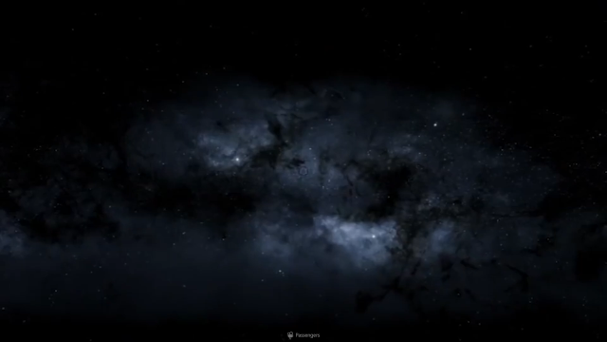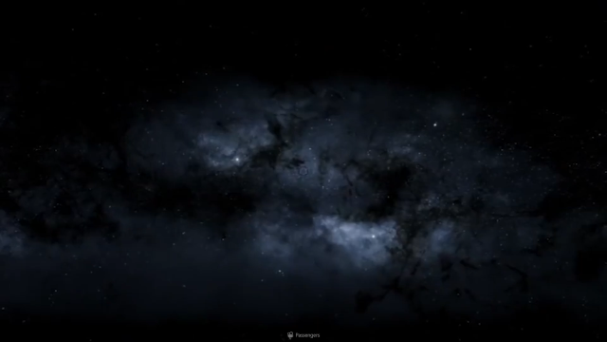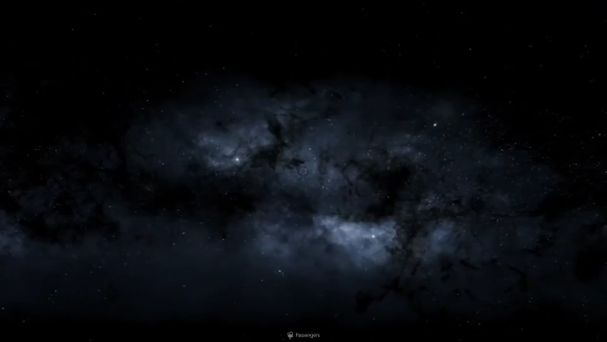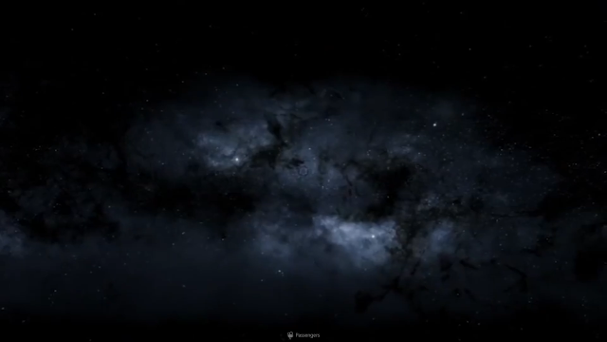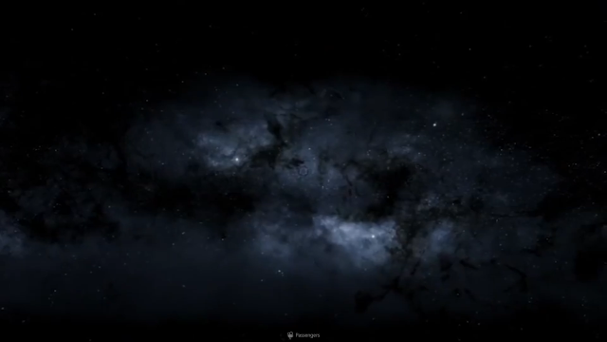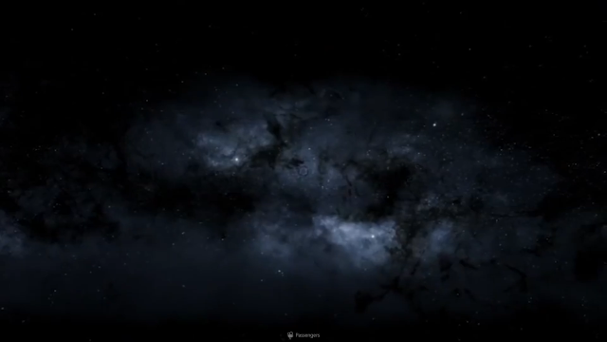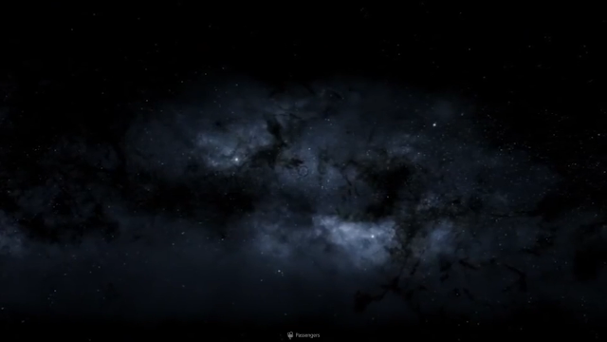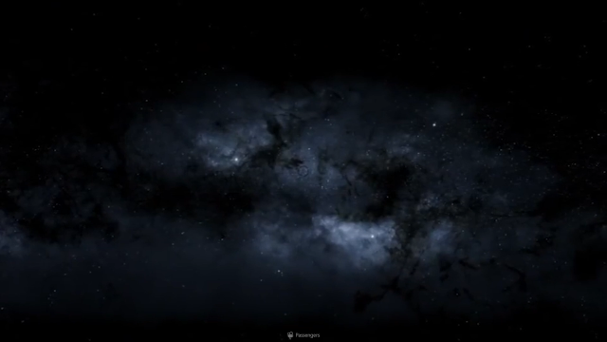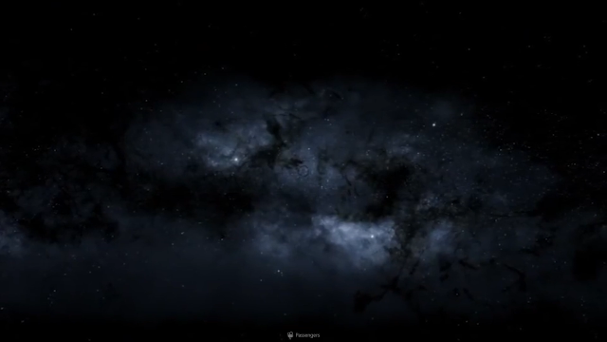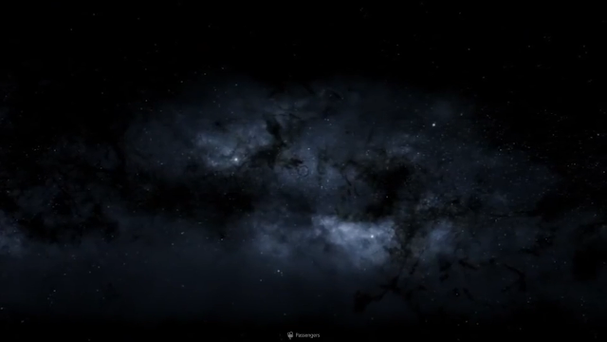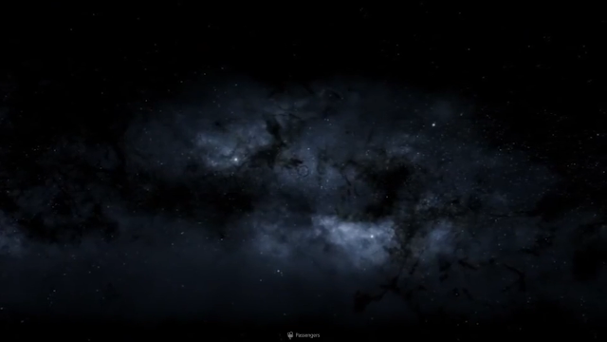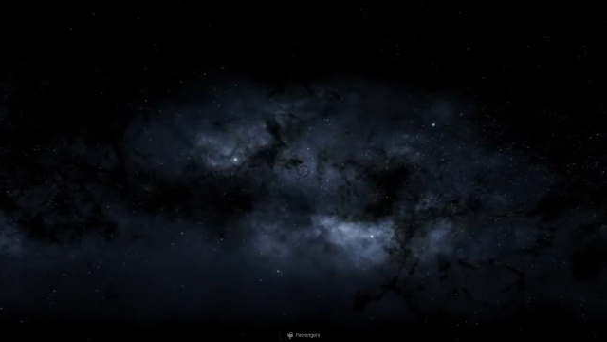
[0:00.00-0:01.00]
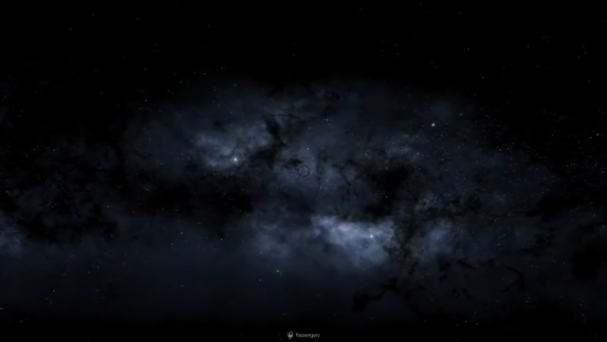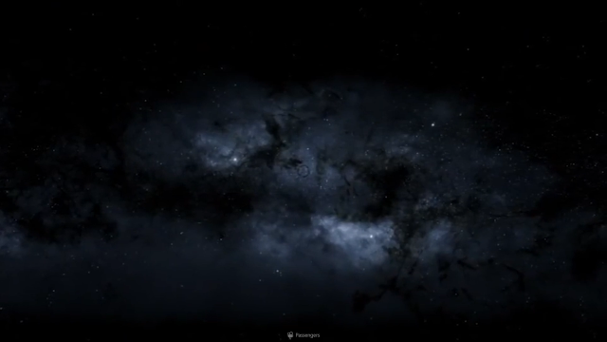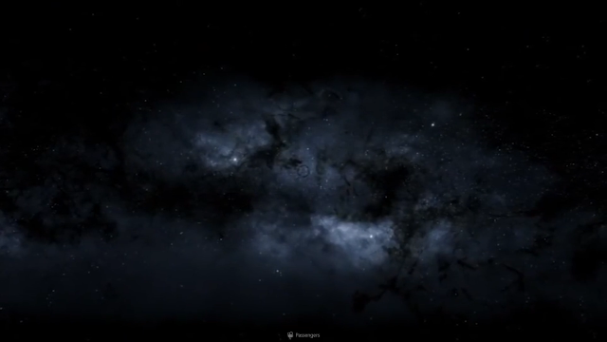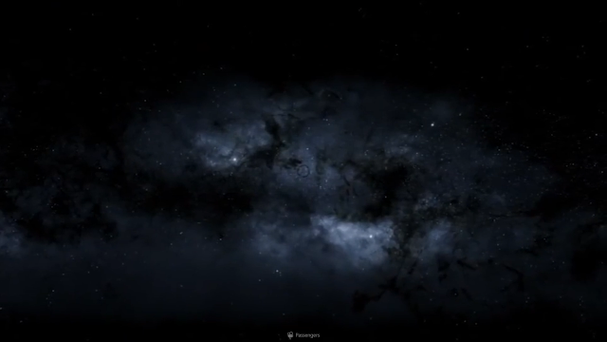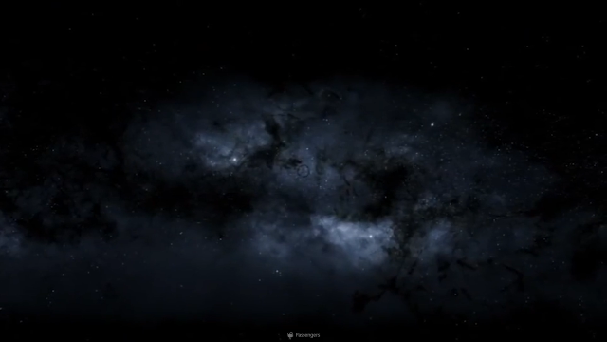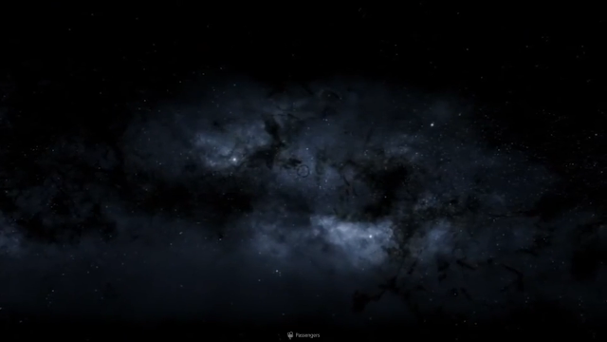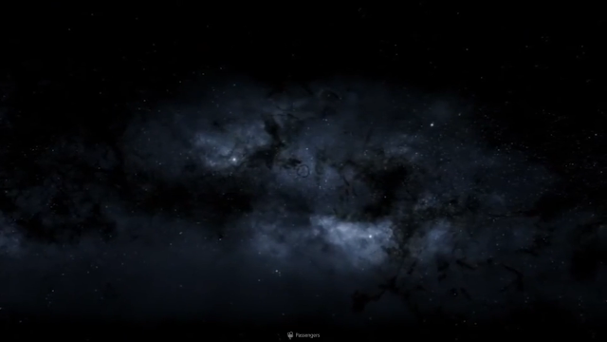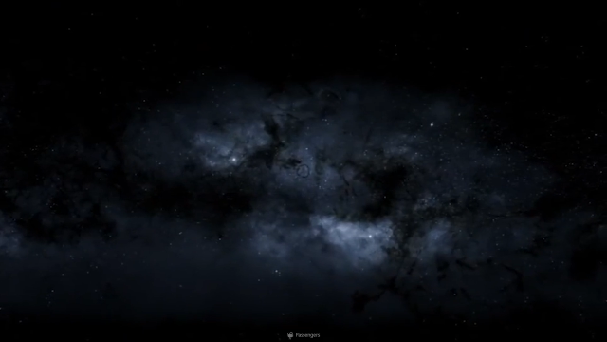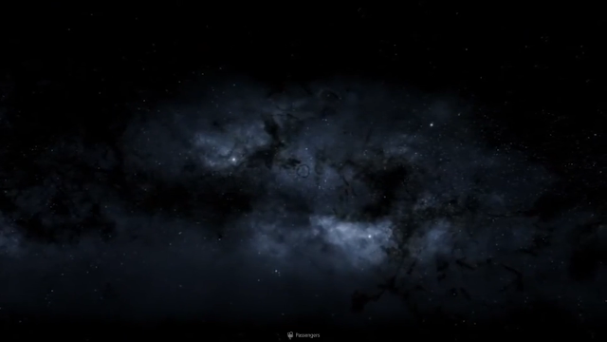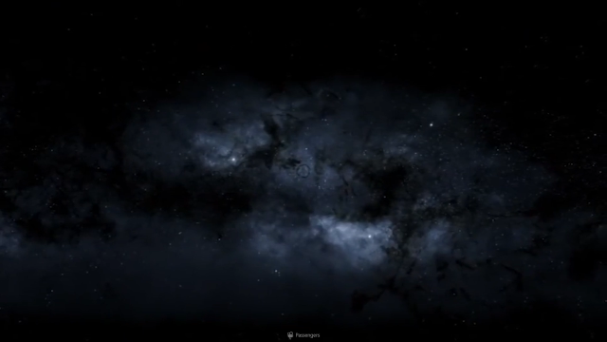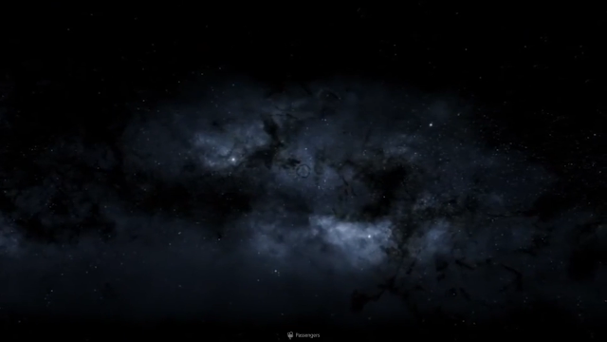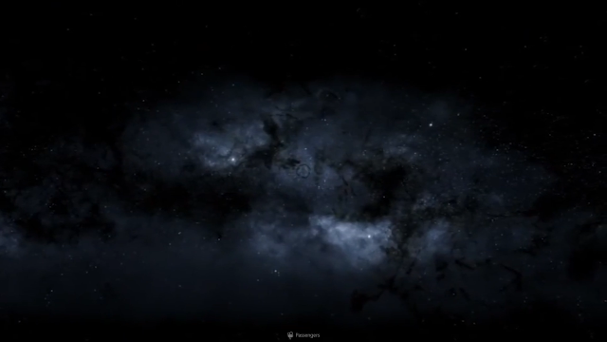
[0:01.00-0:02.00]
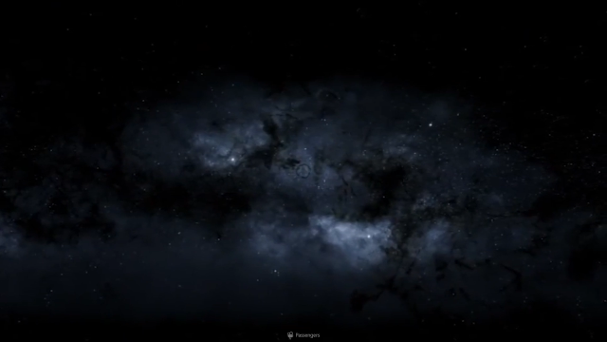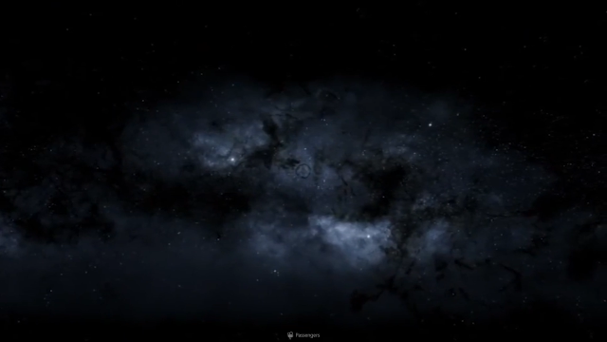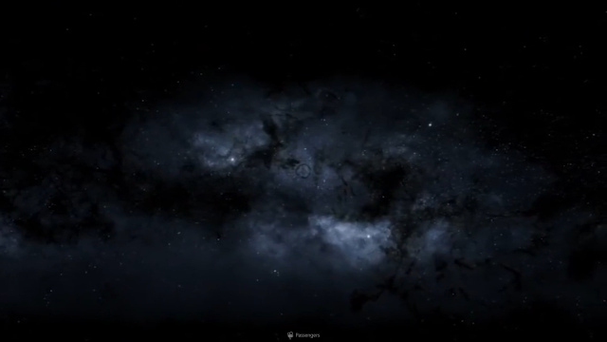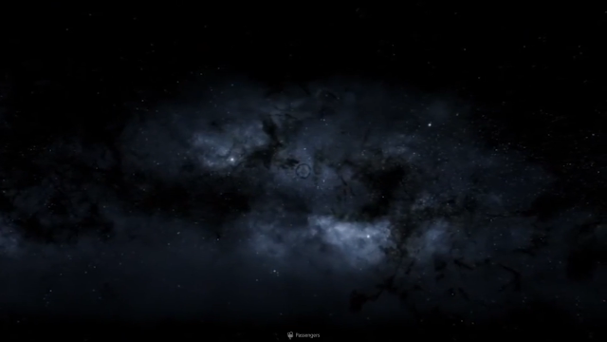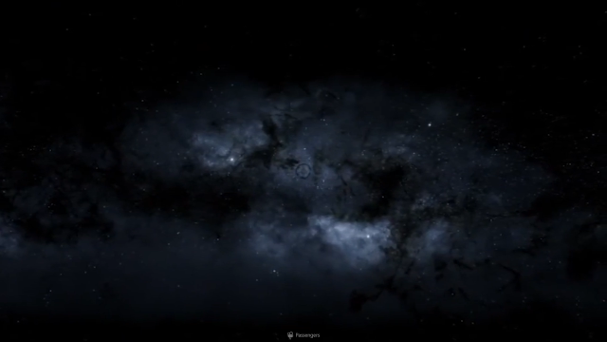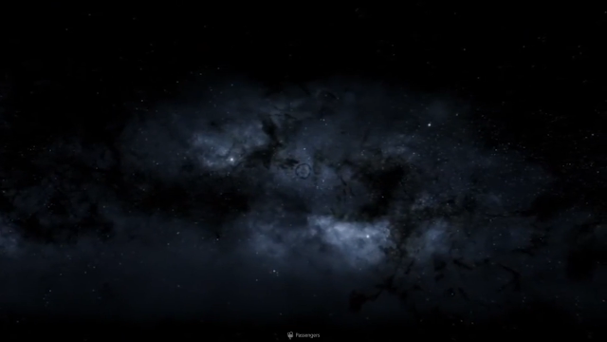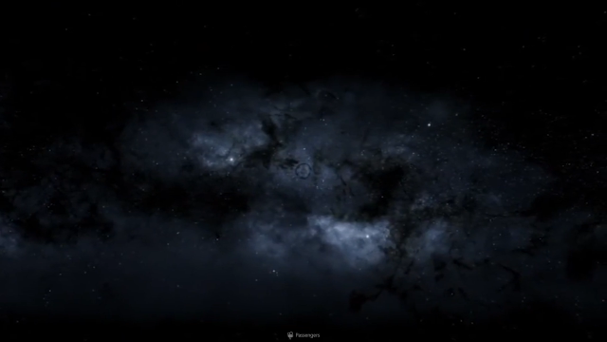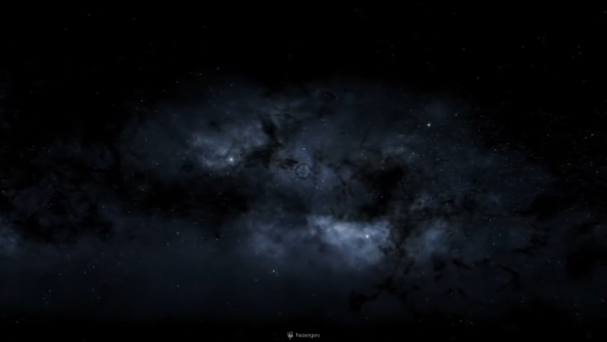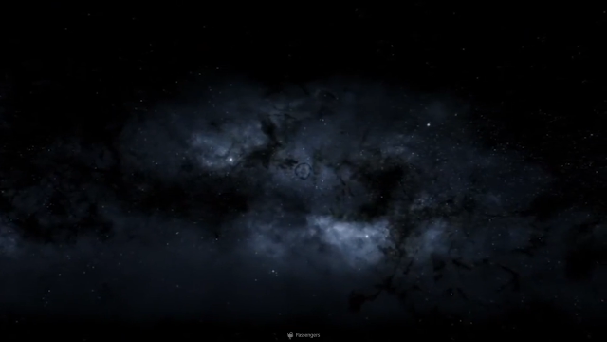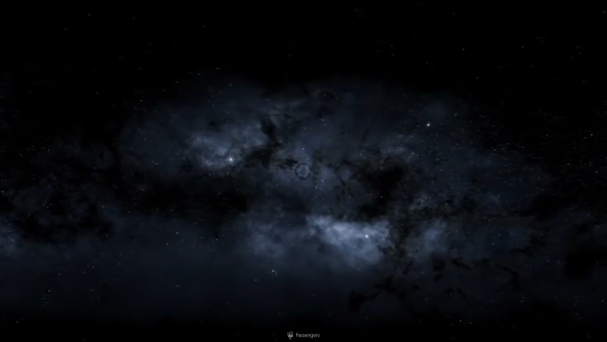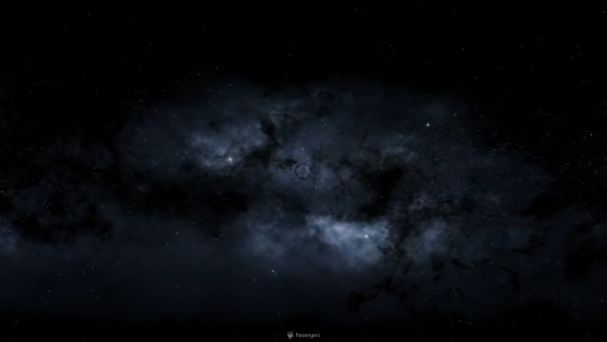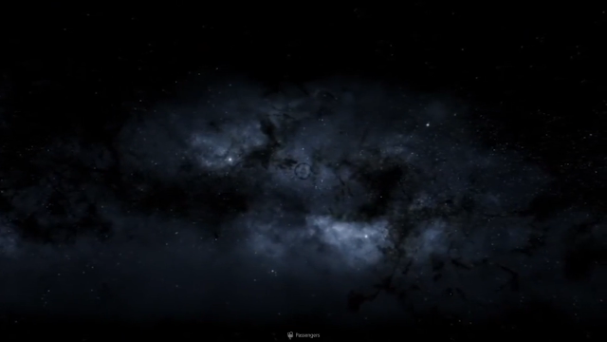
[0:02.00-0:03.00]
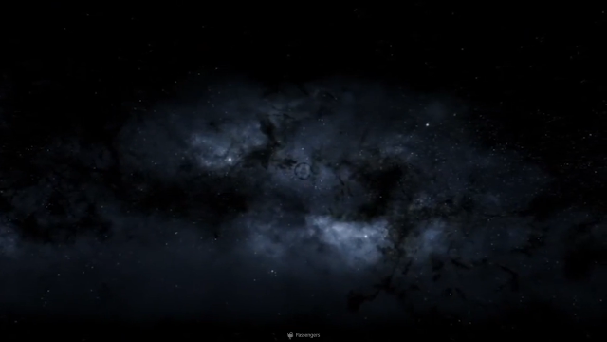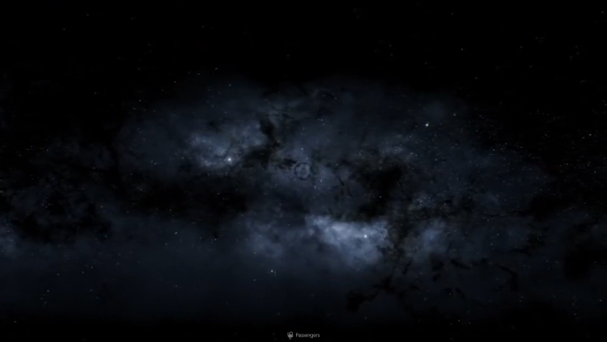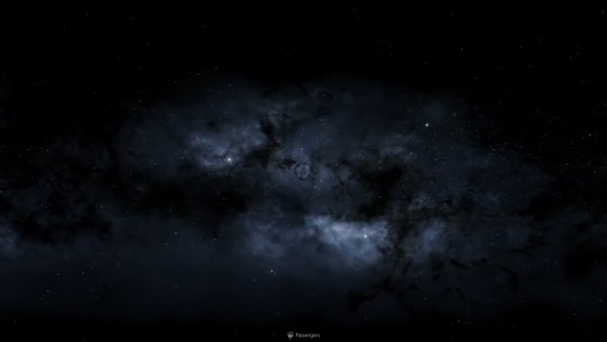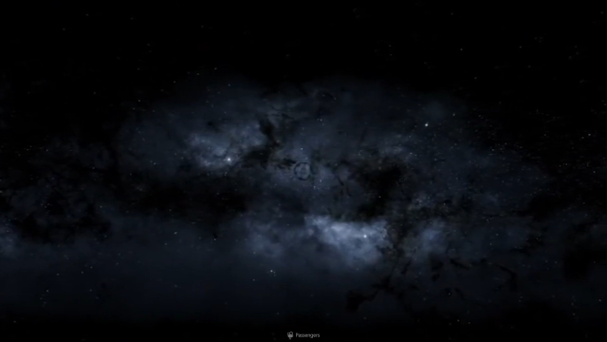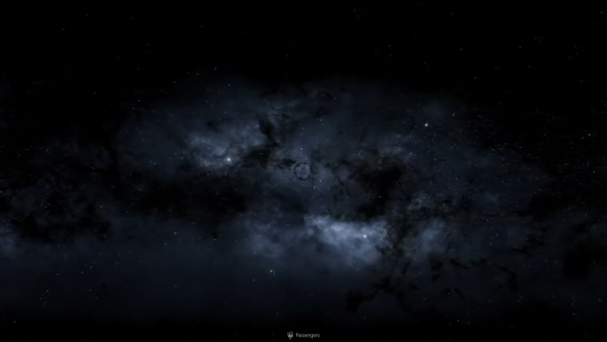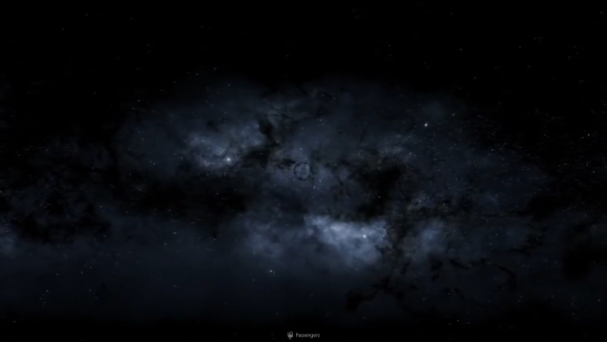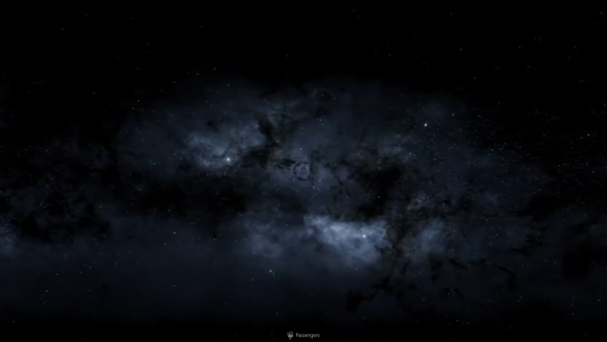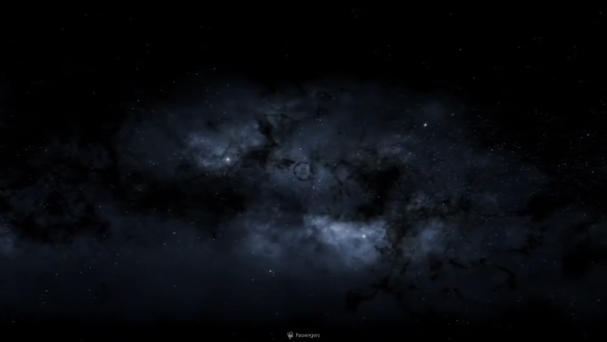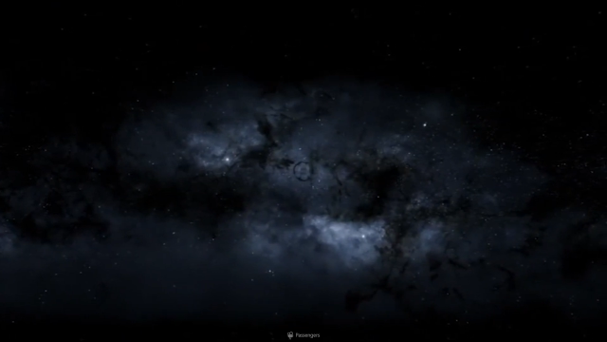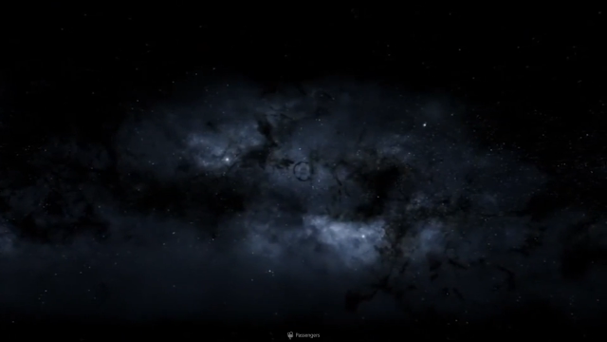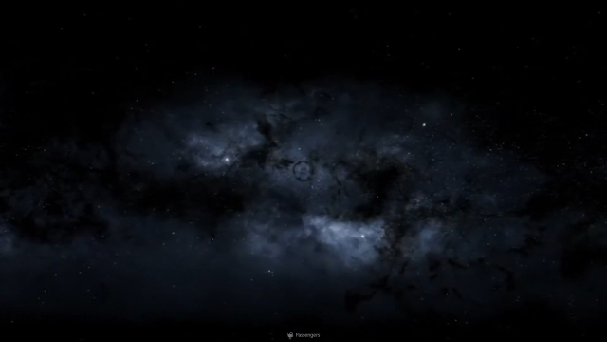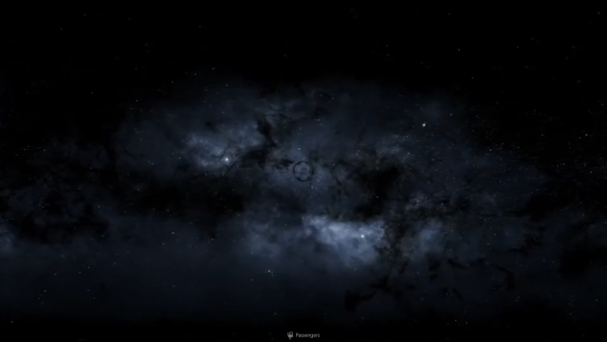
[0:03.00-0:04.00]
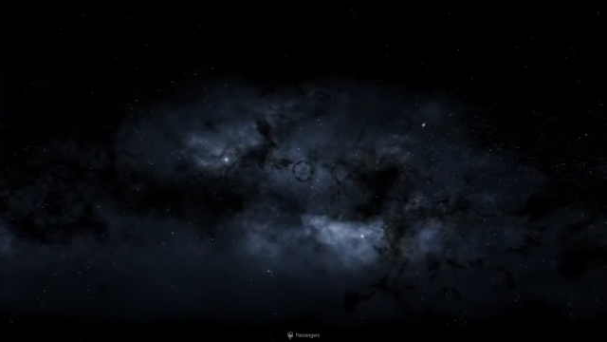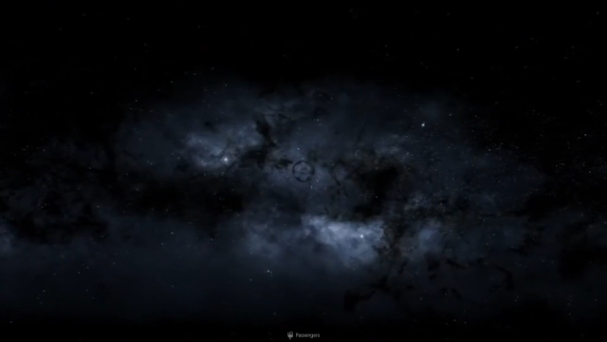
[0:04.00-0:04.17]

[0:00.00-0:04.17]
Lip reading: (no speaker visible)